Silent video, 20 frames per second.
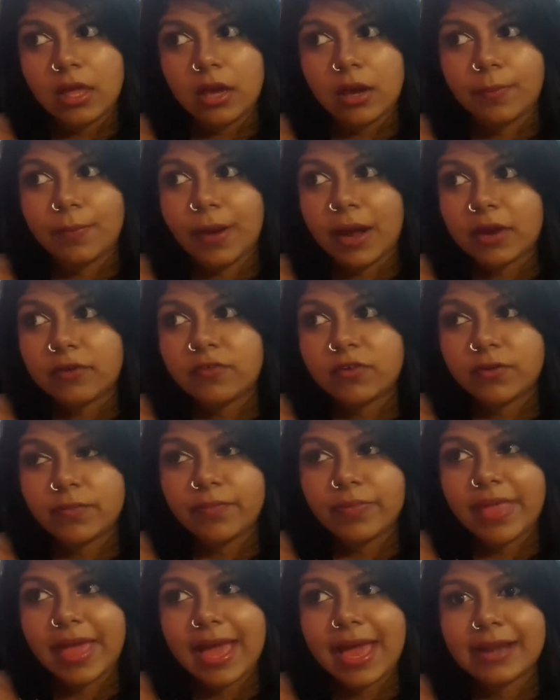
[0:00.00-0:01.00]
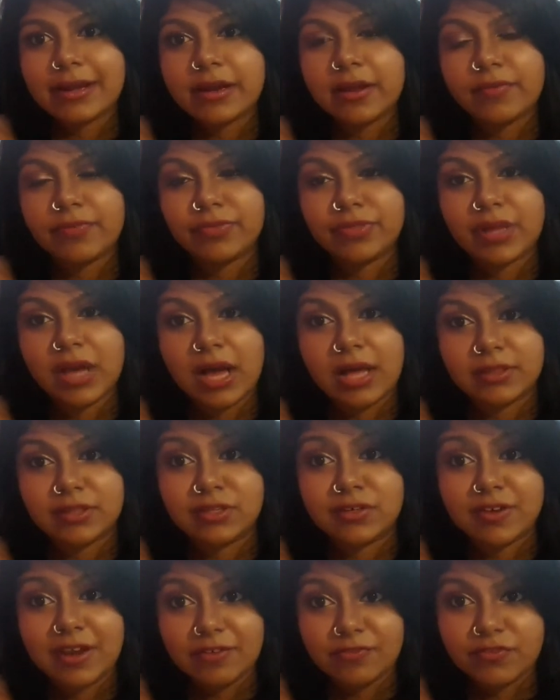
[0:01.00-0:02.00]
Apart from that, the
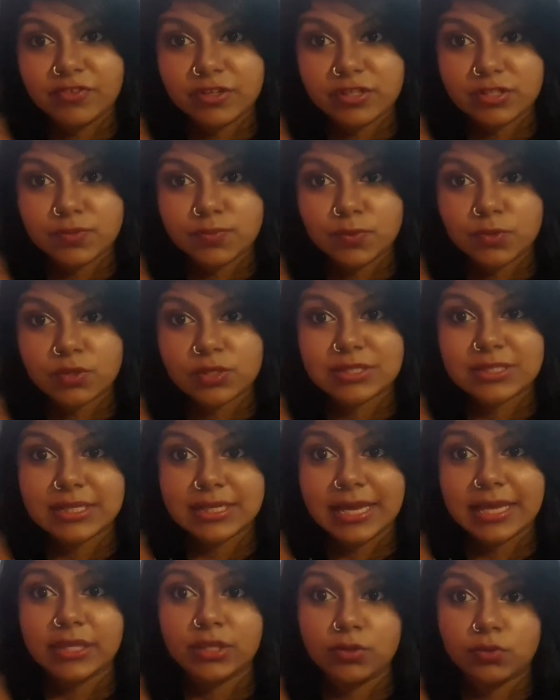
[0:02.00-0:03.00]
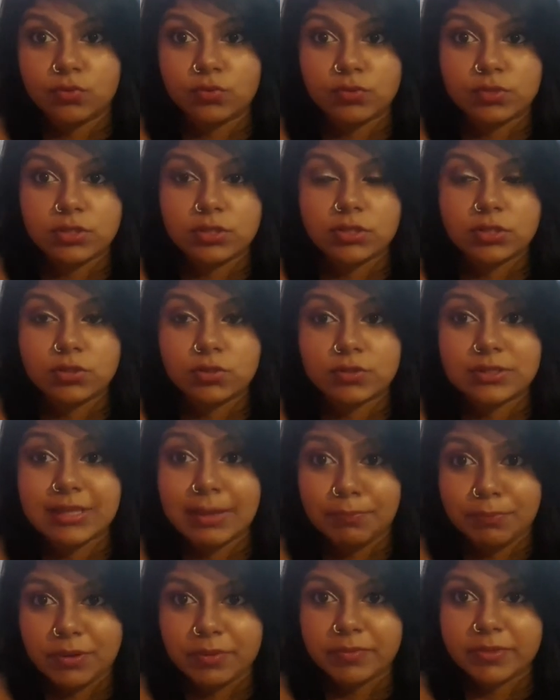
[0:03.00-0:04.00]
other reference books that I used to
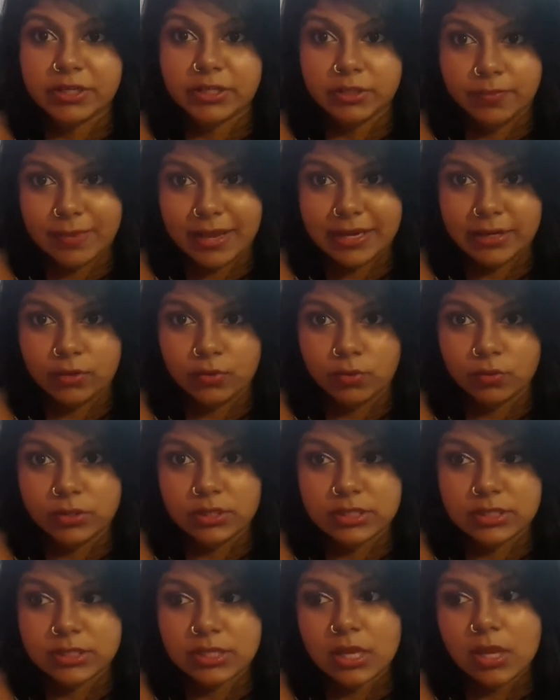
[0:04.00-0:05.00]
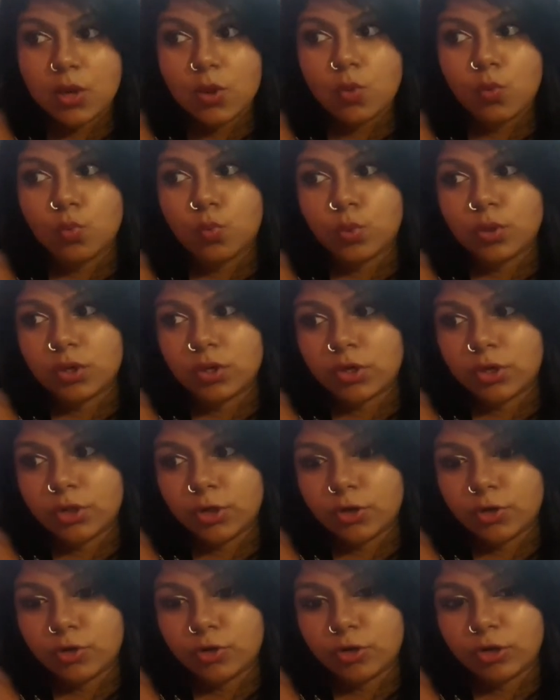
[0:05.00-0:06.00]
supplement my notes were